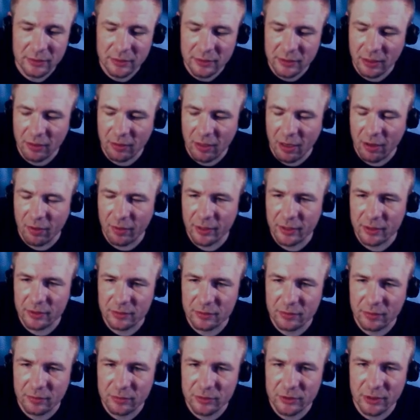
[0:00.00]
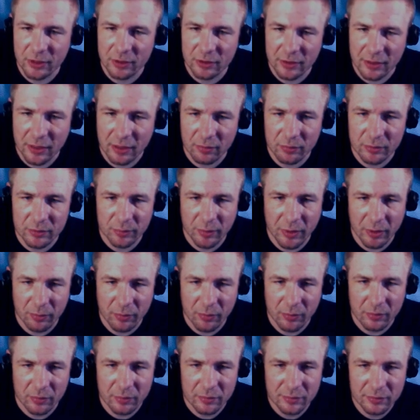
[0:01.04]
see how I can share that with
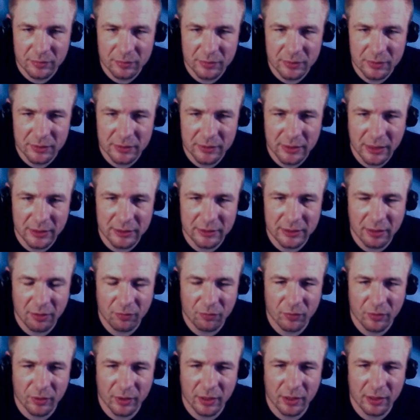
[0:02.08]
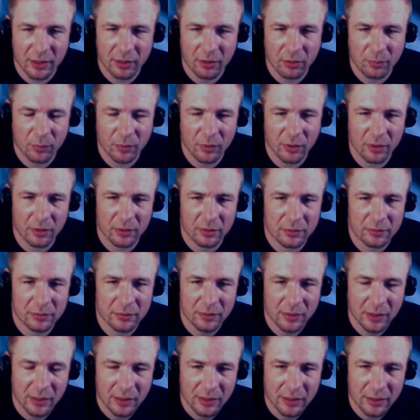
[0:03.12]
people. That's definitely gonna help
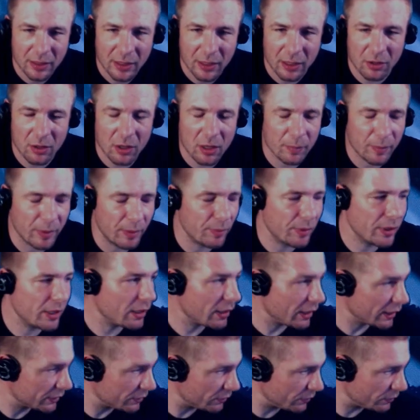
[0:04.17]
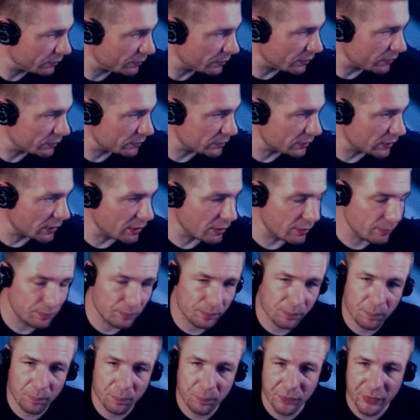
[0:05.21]
a lot of people that like to do those
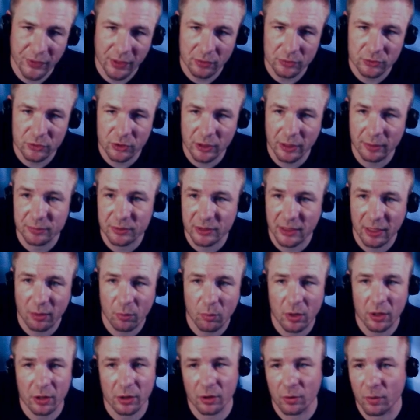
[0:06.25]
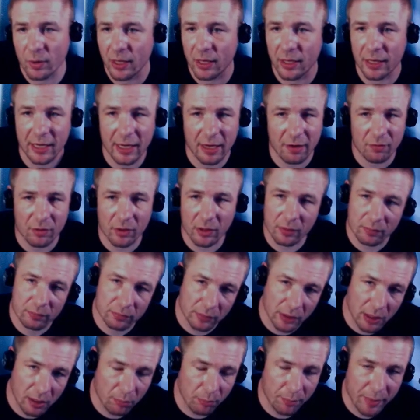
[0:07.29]
streams, and they want to know how to have
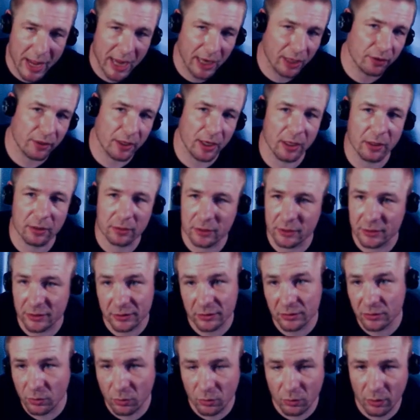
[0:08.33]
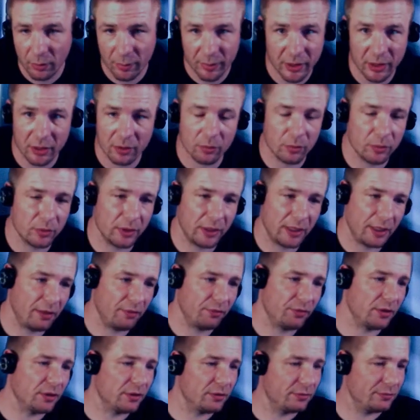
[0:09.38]
a background because it's cool. I mean, wouldn't
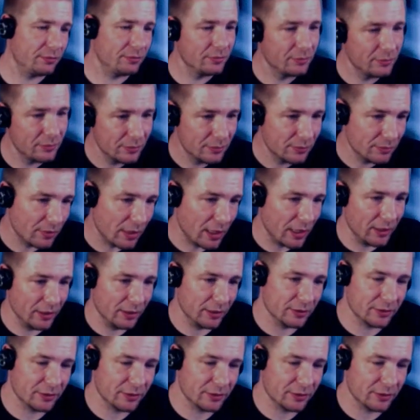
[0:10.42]
have to. I think